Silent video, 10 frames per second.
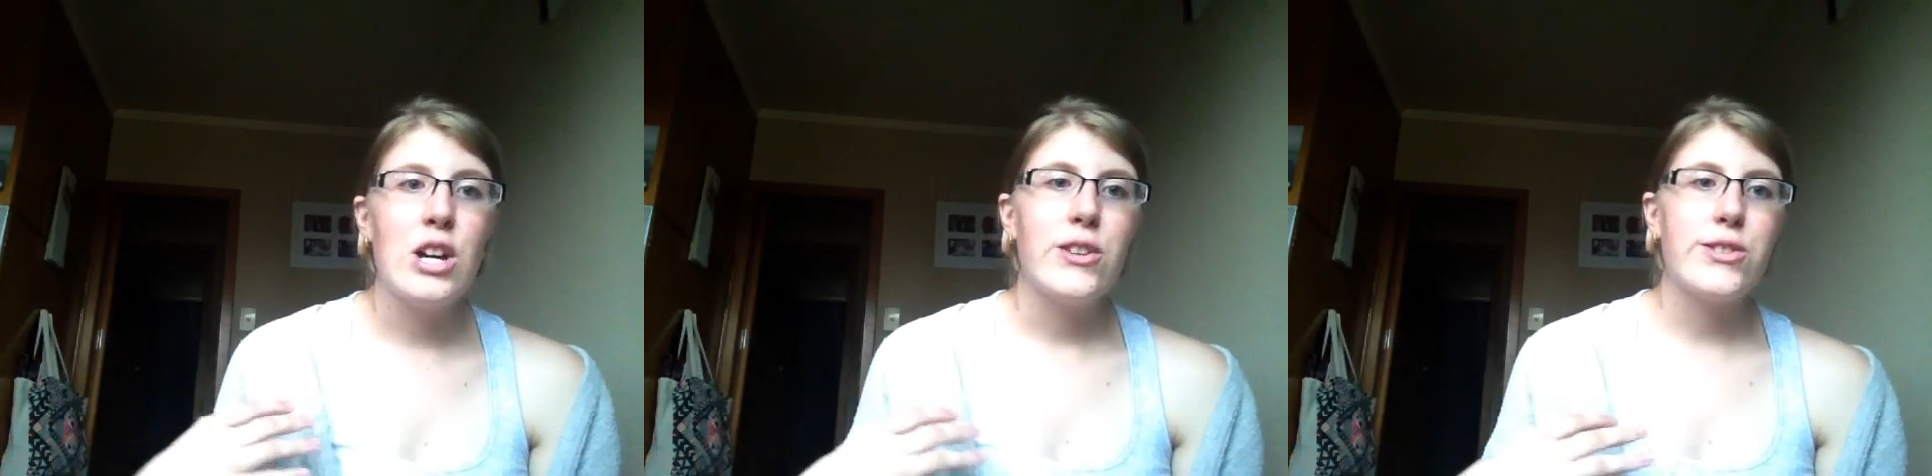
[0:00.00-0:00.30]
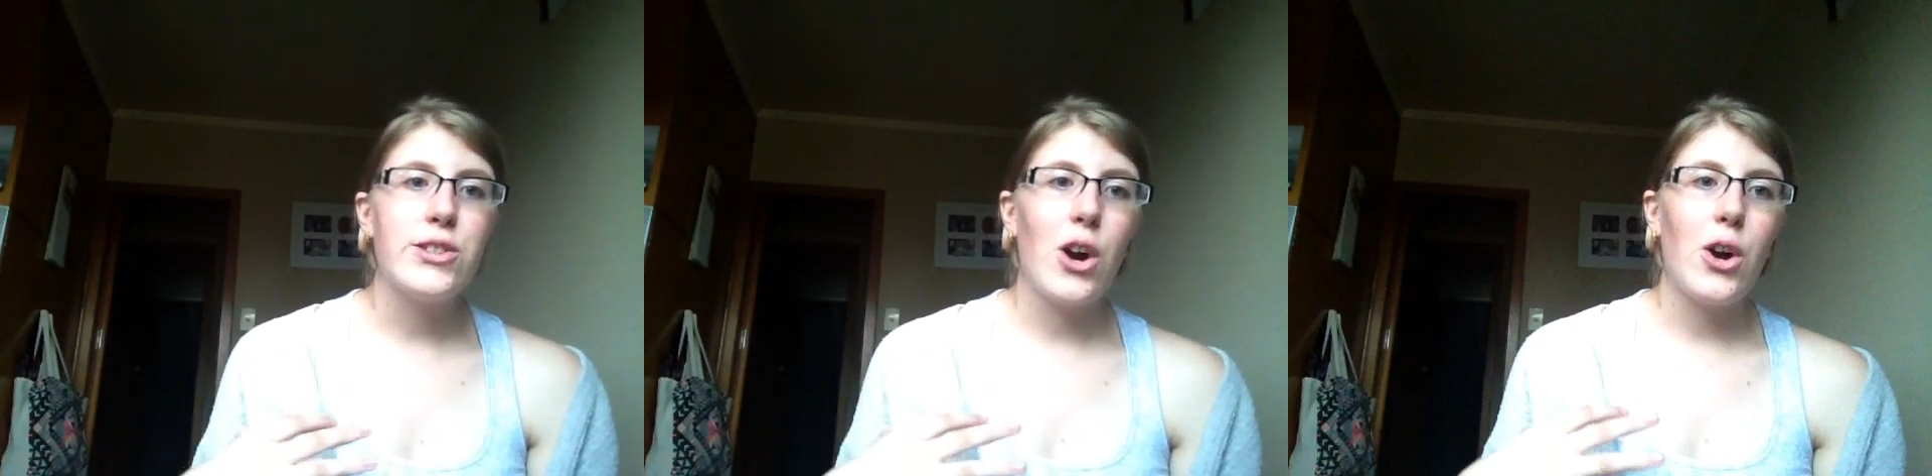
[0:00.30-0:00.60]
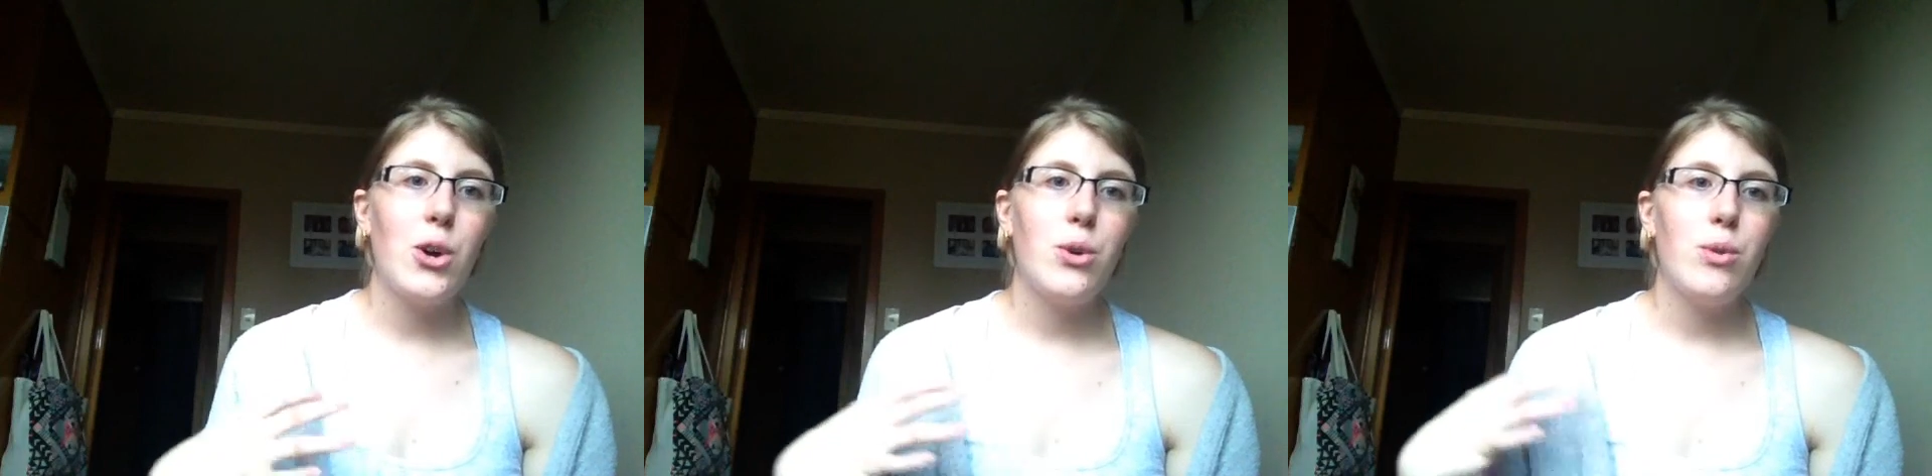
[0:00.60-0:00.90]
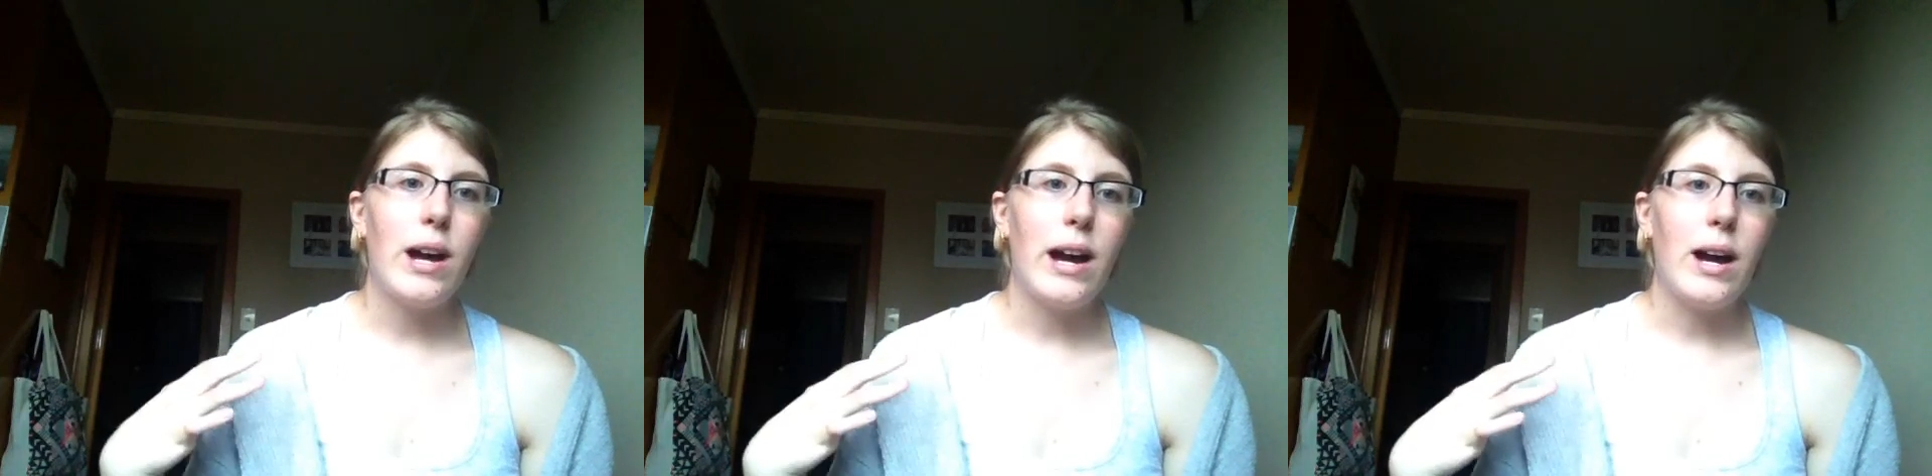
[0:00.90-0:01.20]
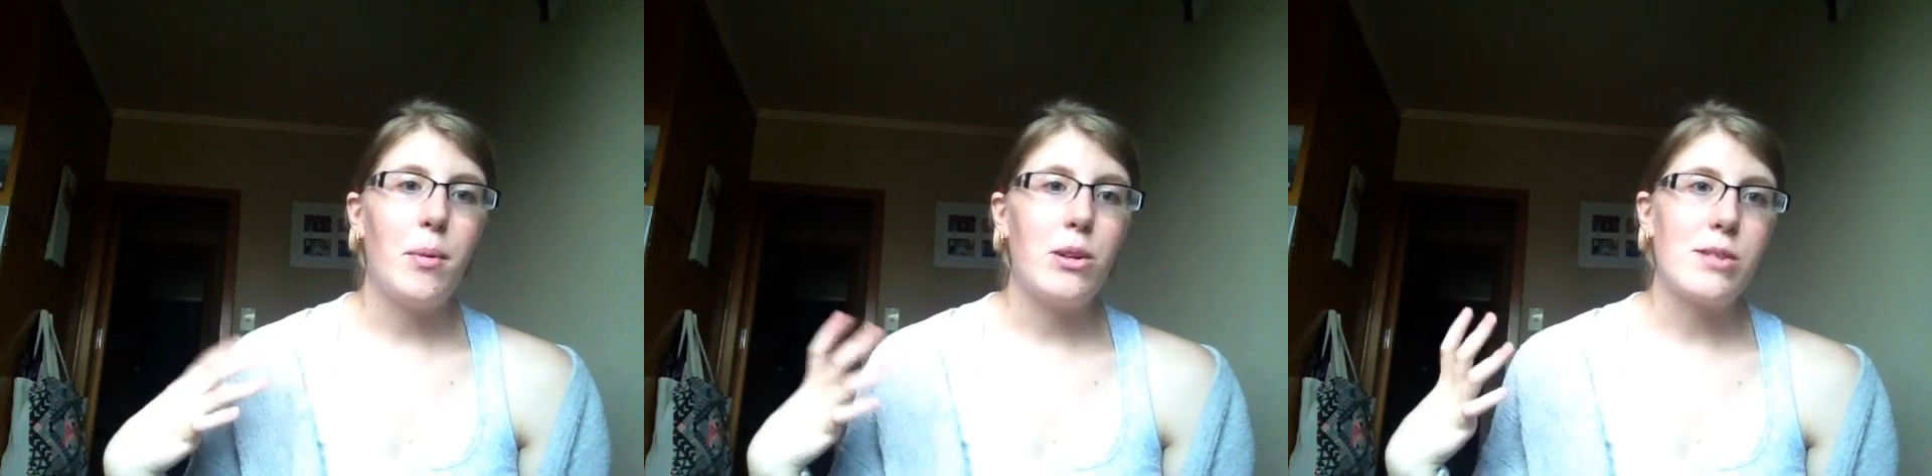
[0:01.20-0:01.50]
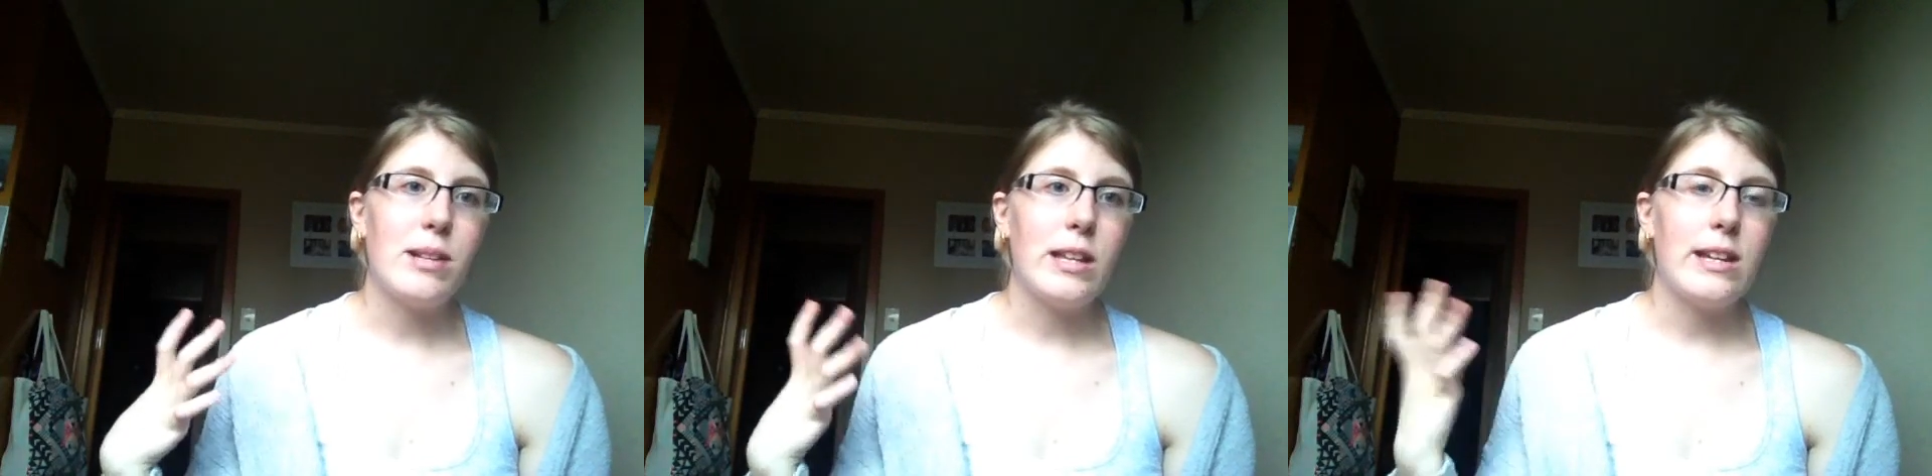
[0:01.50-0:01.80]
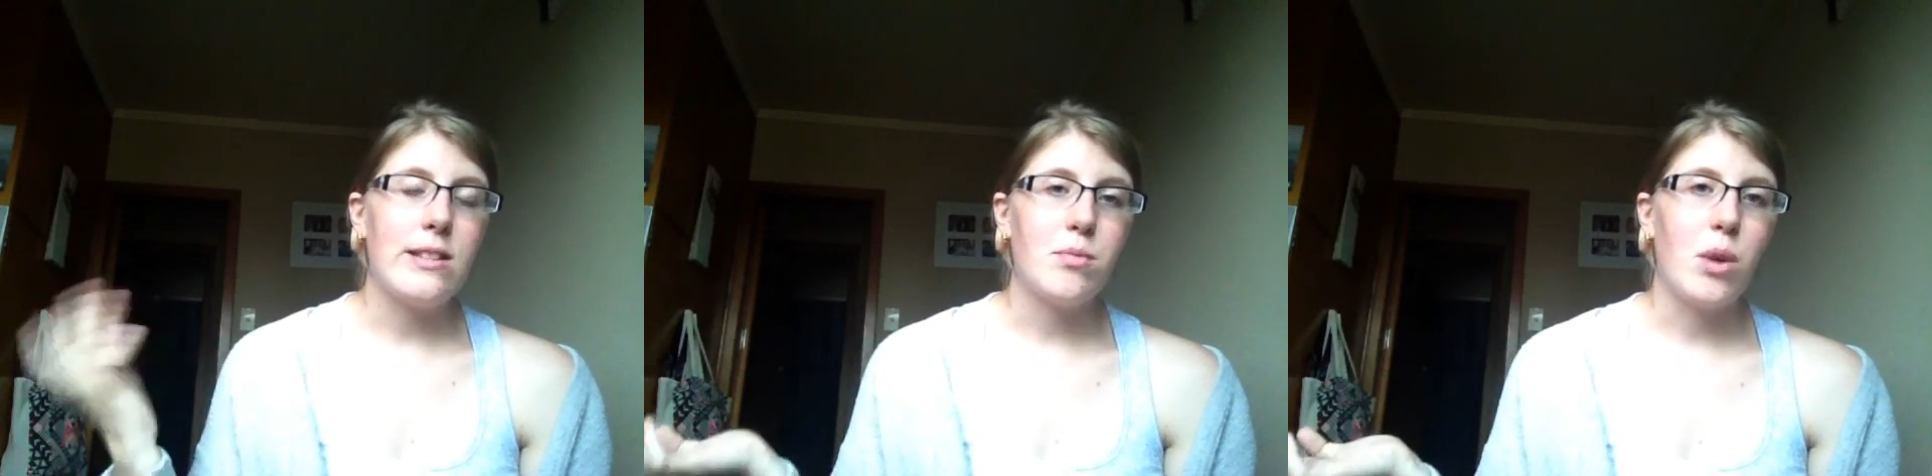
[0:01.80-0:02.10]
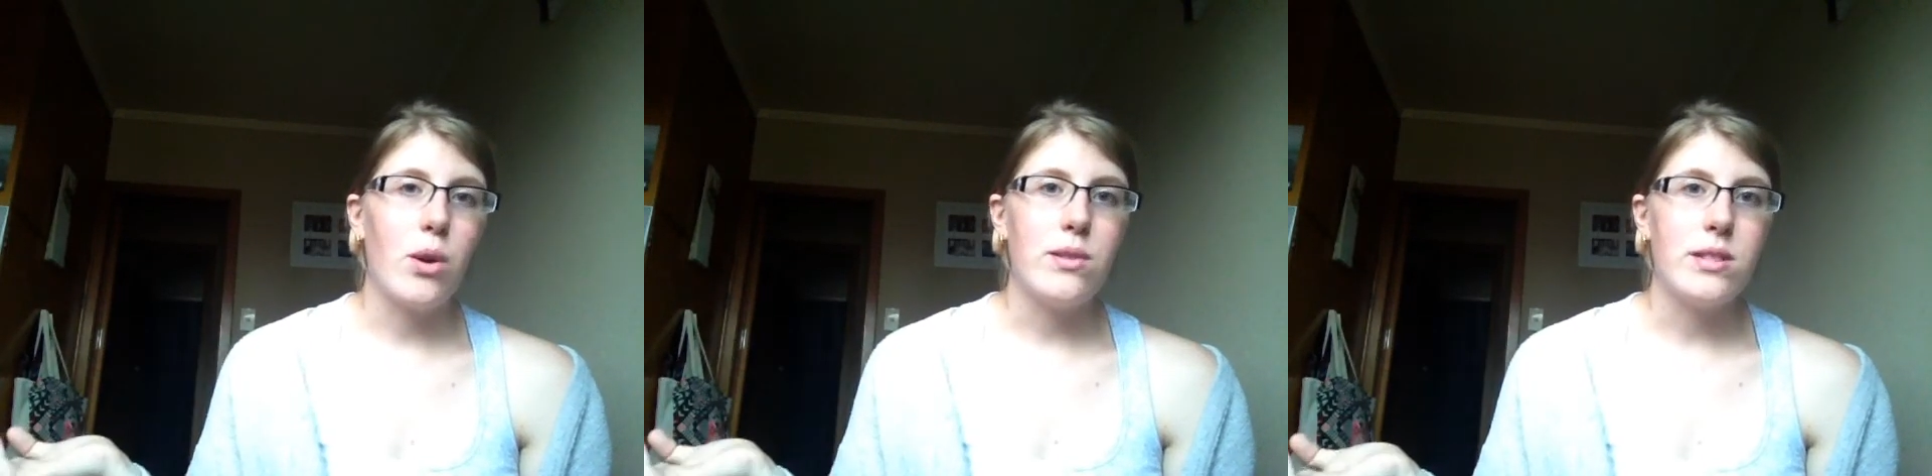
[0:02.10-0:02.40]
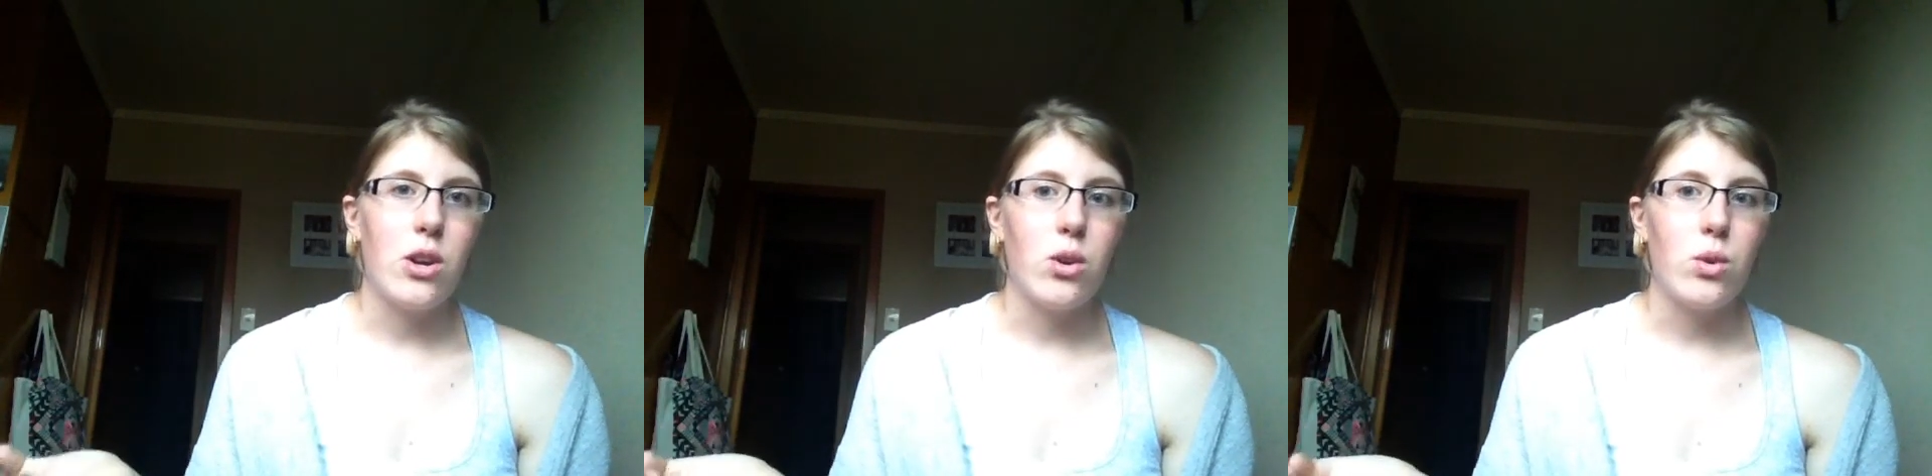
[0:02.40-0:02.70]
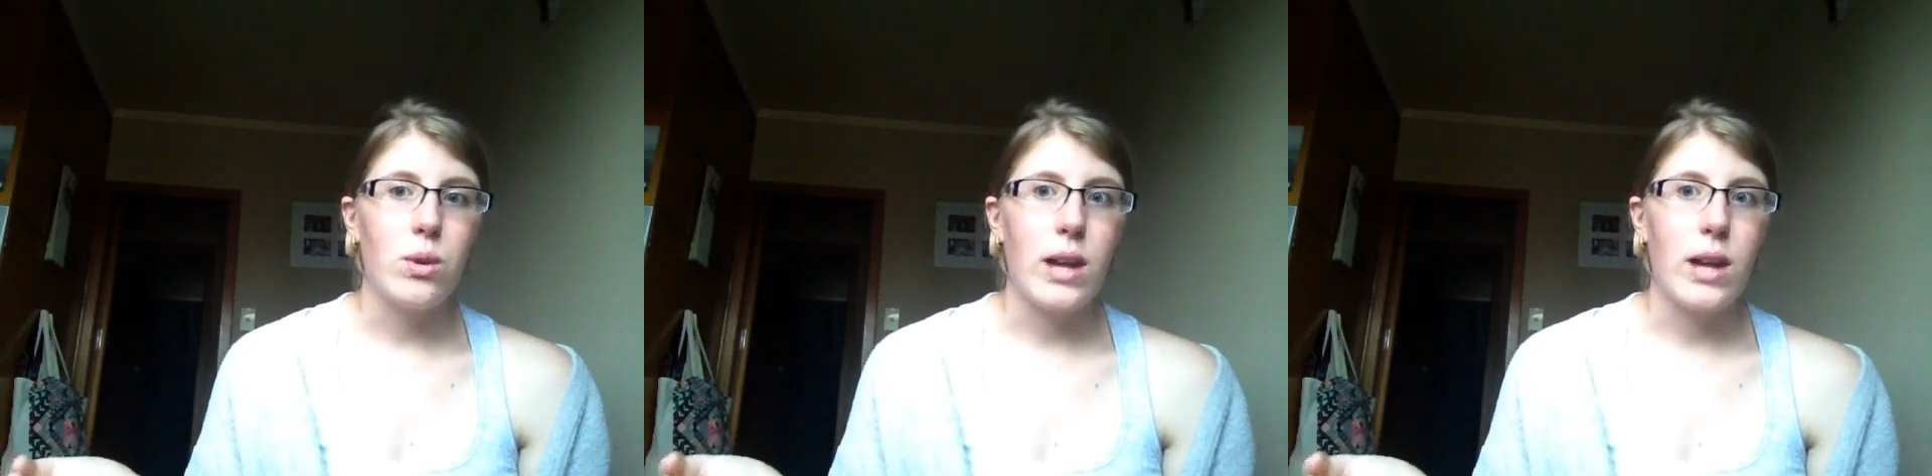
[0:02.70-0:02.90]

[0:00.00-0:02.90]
so ultimately it's Rose who